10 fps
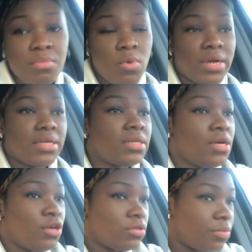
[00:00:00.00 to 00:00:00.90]
morning.
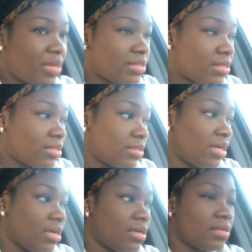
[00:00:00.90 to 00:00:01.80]
So basically
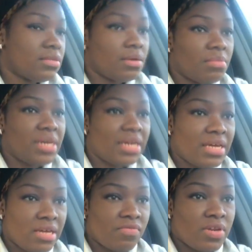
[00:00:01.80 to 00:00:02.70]
today is
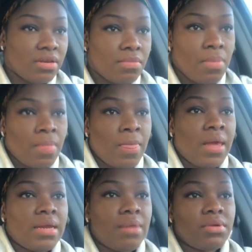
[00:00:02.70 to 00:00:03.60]
Monday evening,
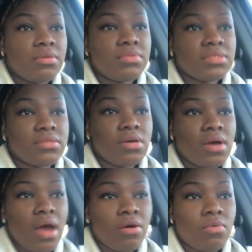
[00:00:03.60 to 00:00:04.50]
and I'm gonna be stuck
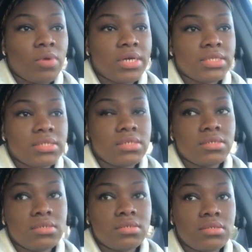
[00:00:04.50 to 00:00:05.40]
at work
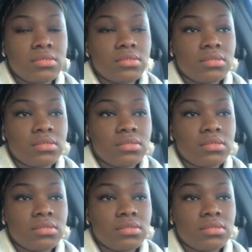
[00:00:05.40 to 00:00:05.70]
till